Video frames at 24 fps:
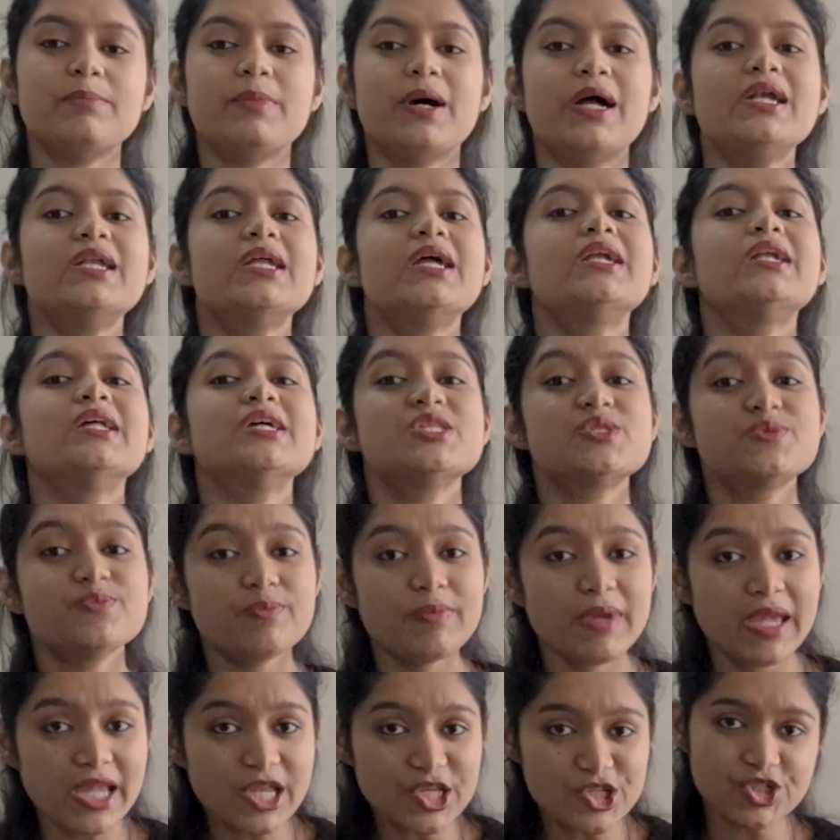but it is
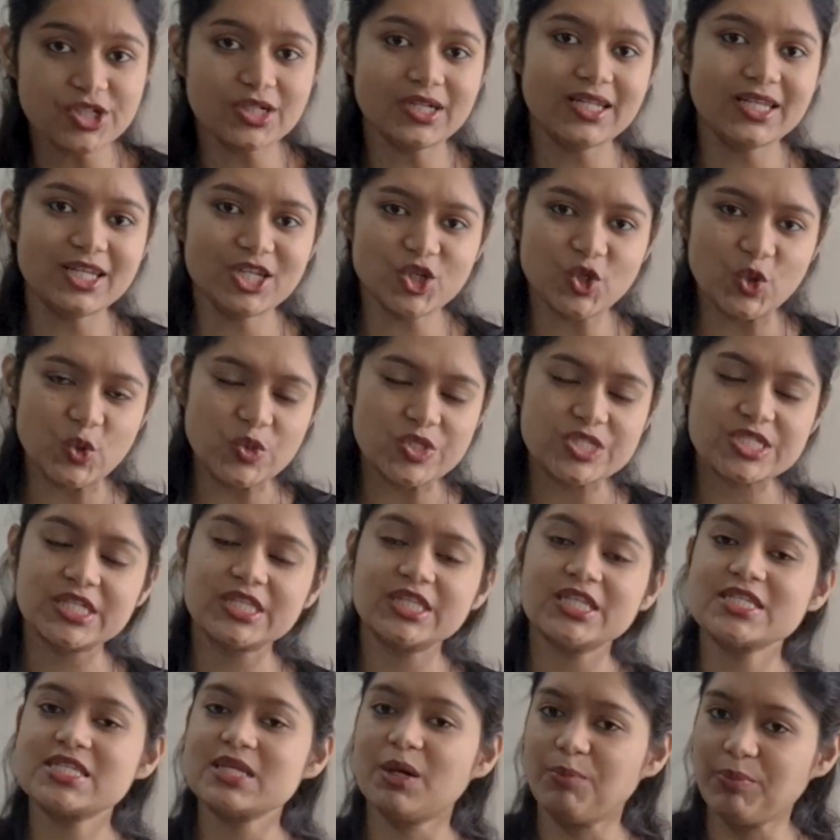majorly used
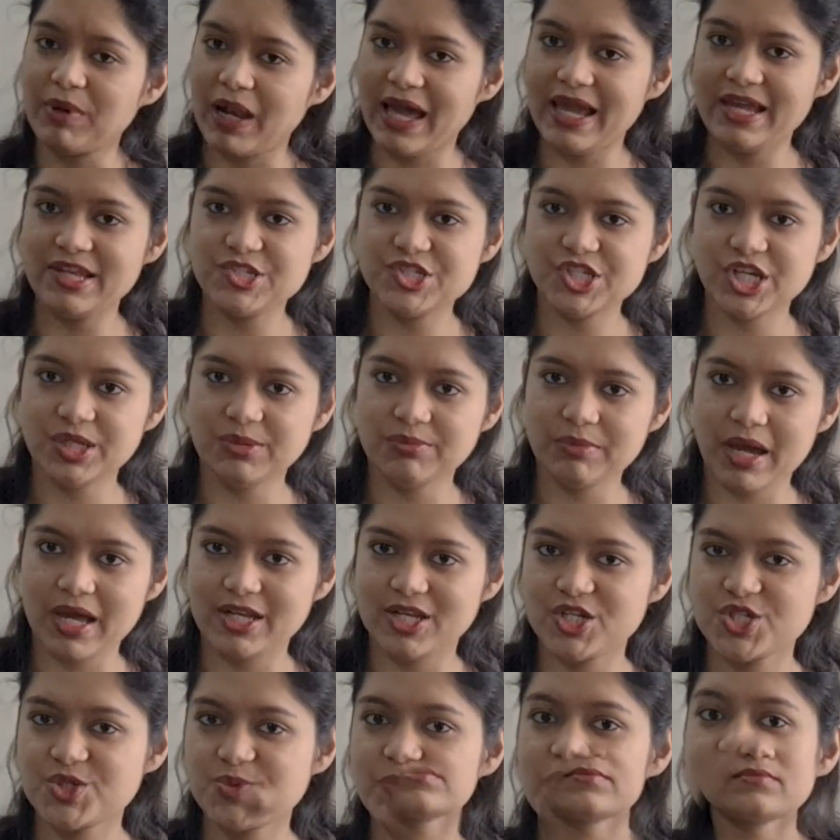in the supply chain
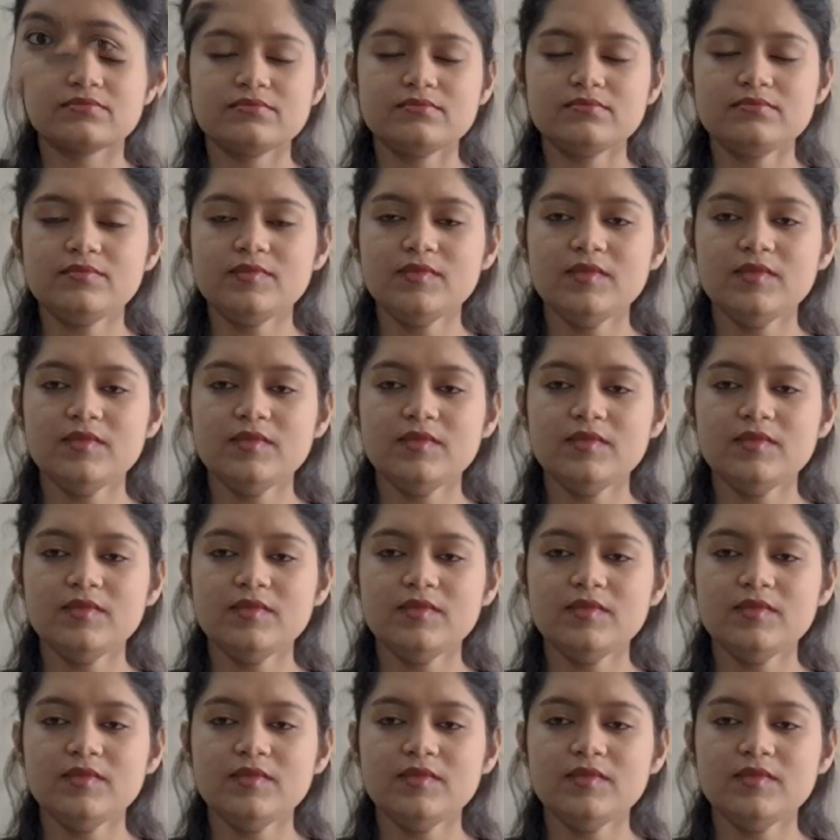management